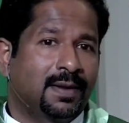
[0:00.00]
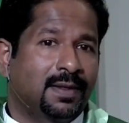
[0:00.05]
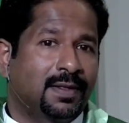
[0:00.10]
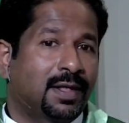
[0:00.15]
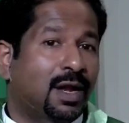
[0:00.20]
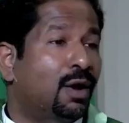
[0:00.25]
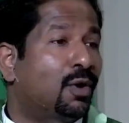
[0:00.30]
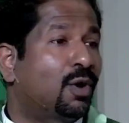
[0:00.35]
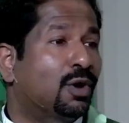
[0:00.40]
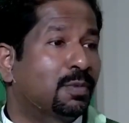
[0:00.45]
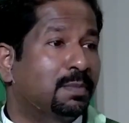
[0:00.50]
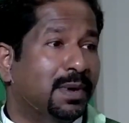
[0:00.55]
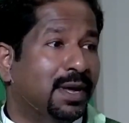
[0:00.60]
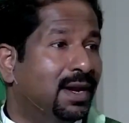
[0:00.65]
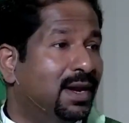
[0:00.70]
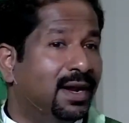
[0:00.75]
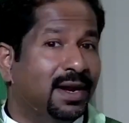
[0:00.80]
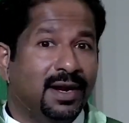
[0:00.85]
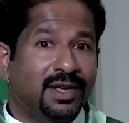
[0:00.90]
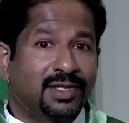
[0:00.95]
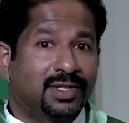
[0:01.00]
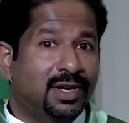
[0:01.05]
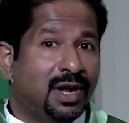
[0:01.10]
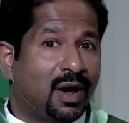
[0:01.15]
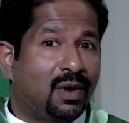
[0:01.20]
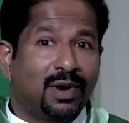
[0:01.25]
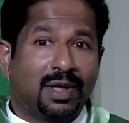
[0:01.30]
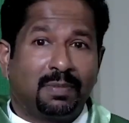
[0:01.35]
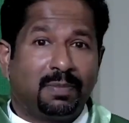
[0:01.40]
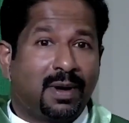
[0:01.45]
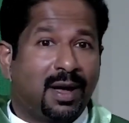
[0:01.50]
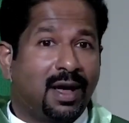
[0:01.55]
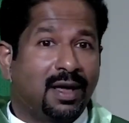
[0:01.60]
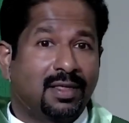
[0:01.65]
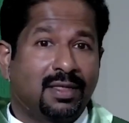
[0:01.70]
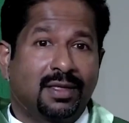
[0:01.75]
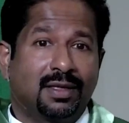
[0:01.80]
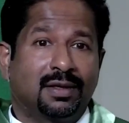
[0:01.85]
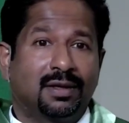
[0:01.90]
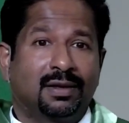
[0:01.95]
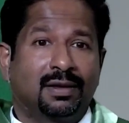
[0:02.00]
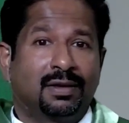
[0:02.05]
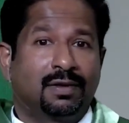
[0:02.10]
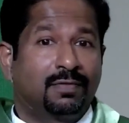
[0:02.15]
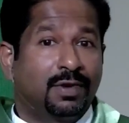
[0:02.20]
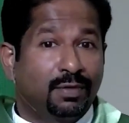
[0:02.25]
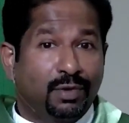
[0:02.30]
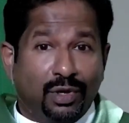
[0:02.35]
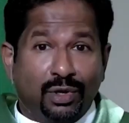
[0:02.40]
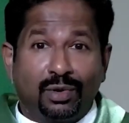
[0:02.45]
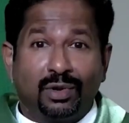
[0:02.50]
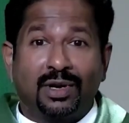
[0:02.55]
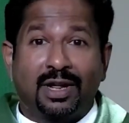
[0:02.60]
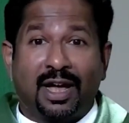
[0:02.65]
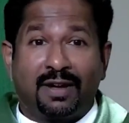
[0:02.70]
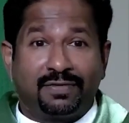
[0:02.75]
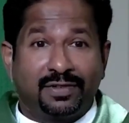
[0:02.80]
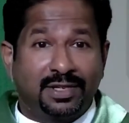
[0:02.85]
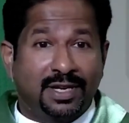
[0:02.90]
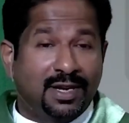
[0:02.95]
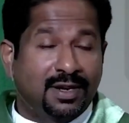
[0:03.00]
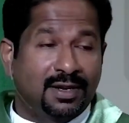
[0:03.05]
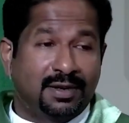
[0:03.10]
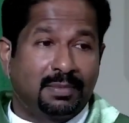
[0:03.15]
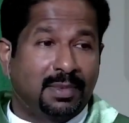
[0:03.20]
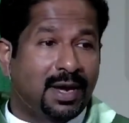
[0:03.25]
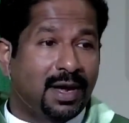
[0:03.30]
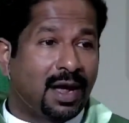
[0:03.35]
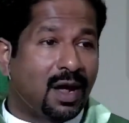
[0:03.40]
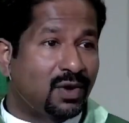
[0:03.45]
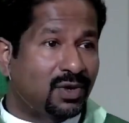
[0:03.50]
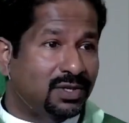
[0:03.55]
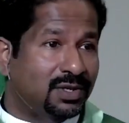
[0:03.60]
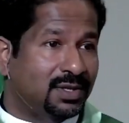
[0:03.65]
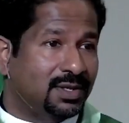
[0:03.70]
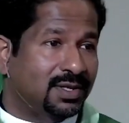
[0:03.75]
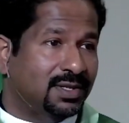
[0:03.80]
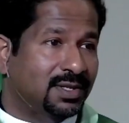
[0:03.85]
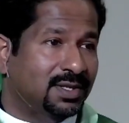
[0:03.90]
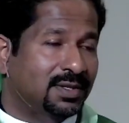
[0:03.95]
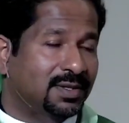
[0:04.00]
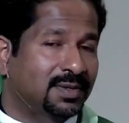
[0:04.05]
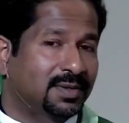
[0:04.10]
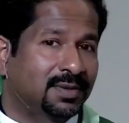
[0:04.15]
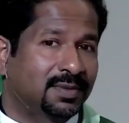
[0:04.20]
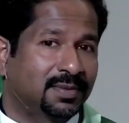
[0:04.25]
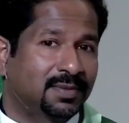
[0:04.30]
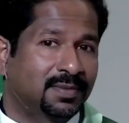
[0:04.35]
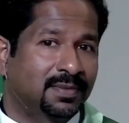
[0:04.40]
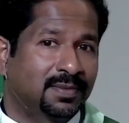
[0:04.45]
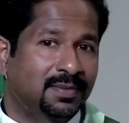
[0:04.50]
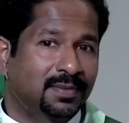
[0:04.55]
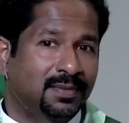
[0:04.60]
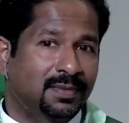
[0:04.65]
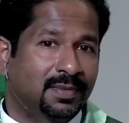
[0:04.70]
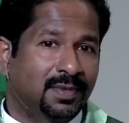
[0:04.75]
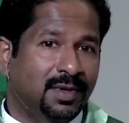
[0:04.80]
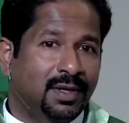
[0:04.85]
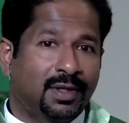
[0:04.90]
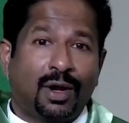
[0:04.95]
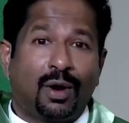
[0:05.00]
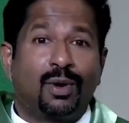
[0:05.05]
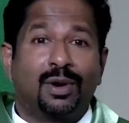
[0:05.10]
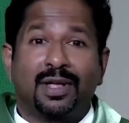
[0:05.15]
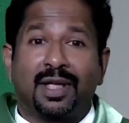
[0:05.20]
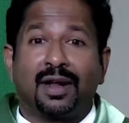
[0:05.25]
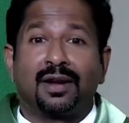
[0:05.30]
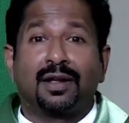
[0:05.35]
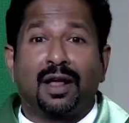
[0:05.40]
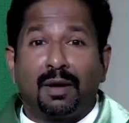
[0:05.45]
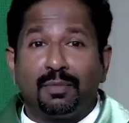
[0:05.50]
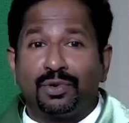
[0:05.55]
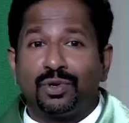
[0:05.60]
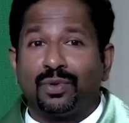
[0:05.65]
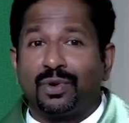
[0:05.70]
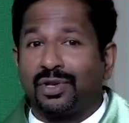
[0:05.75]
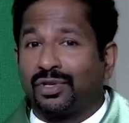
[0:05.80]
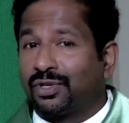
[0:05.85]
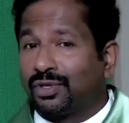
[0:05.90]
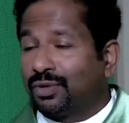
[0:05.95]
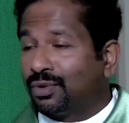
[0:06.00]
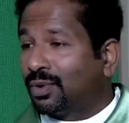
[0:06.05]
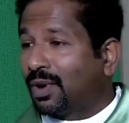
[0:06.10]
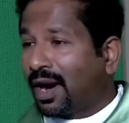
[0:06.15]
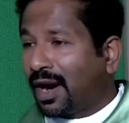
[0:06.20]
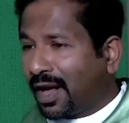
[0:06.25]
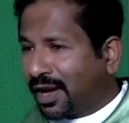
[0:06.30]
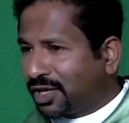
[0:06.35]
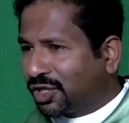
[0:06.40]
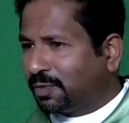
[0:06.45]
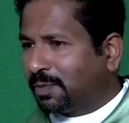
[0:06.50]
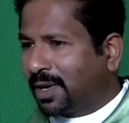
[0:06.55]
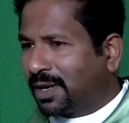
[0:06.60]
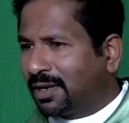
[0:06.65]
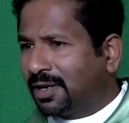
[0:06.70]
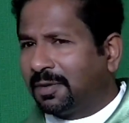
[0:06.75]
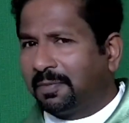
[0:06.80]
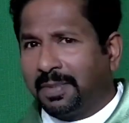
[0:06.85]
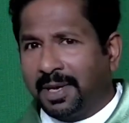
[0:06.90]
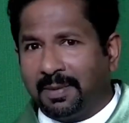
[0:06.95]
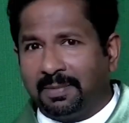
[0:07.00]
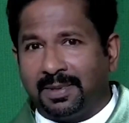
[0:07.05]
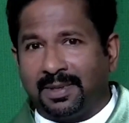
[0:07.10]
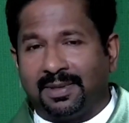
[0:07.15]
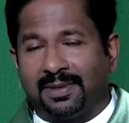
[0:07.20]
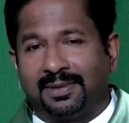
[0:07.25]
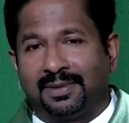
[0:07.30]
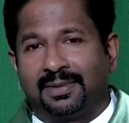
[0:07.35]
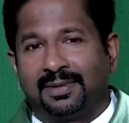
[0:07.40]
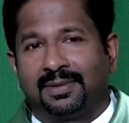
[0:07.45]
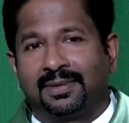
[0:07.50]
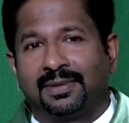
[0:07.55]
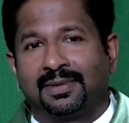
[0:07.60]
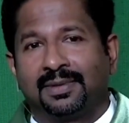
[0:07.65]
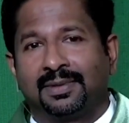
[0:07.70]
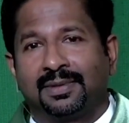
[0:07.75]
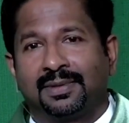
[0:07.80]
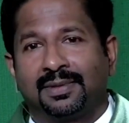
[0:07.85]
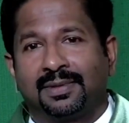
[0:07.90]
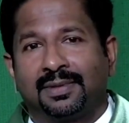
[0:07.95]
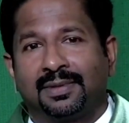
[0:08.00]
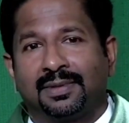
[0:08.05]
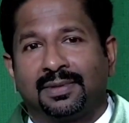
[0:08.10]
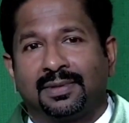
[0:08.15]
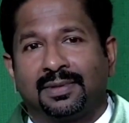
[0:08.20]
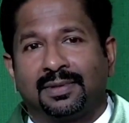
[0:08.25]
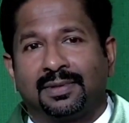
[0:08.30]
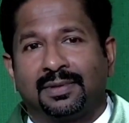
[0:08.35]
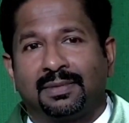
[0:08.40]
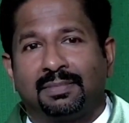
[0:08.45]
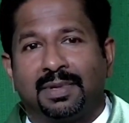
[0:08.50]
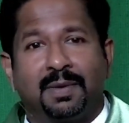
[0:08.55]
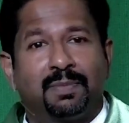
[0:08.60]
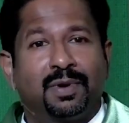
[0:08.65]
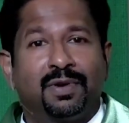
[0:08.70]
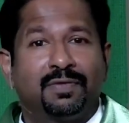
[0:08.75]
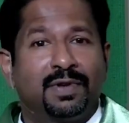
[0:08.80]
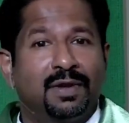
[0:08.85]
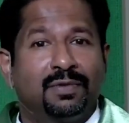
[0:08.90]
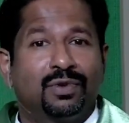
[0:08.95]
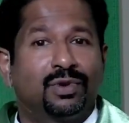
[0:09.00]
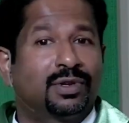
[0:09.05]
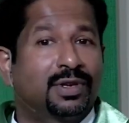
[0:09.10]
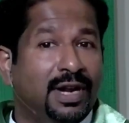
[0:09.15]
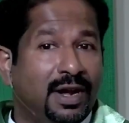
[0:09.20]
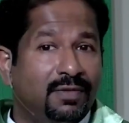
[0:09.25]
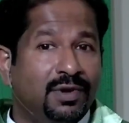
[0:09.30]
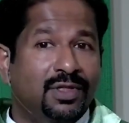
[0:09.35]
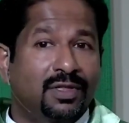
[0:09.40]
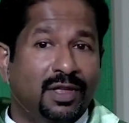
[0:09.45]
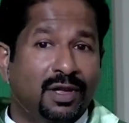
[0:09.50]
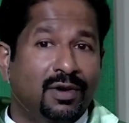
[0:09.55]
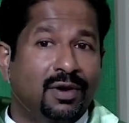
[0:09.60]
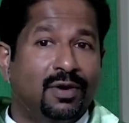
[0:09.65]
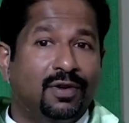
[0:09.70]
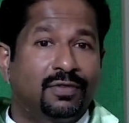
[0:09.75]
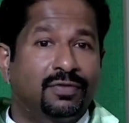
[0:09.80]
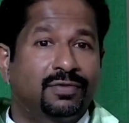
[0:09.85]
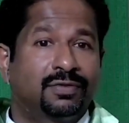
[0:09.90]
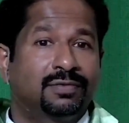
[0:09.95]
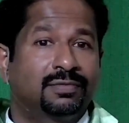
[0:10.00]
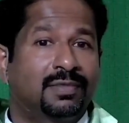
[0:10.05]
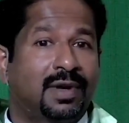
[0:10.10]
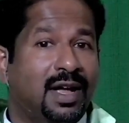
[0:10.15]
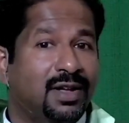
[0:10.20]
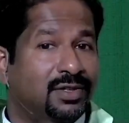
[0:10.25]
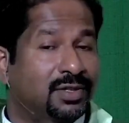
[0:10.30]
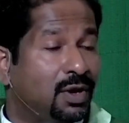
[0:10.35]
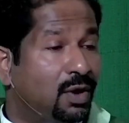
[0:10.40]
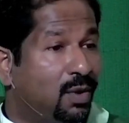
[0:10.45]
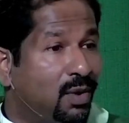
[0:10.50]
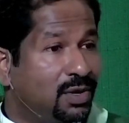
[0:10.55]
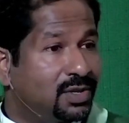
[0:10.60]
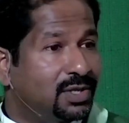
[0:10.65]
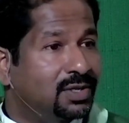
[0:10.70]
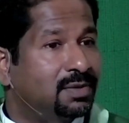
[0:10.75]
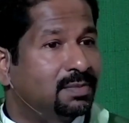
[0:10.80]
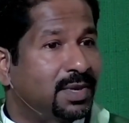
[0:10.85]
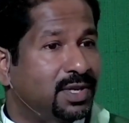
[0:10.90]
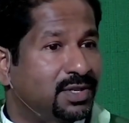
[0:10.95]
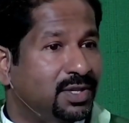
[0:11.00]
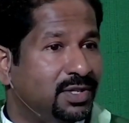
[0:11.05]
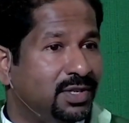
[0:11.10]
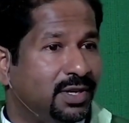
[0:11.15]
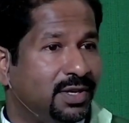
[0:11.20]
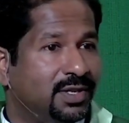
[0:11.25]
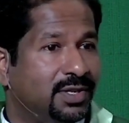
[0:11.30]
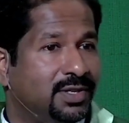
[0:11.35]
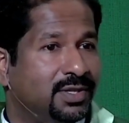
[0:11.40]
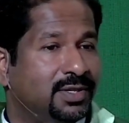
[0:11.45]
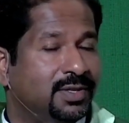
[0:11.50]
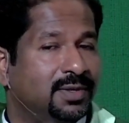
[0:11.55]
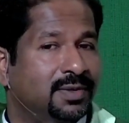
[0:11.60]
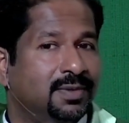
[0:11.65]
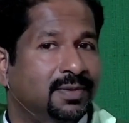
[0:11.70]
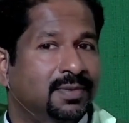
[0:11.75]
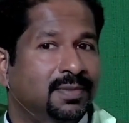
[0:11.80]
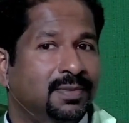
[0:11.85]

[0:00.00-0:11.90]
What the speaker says: The Lord may lead us down a path we would not have taken by ourselves. The Lord can come to us through unexpected people, people we would never think of as the Lord's messengers.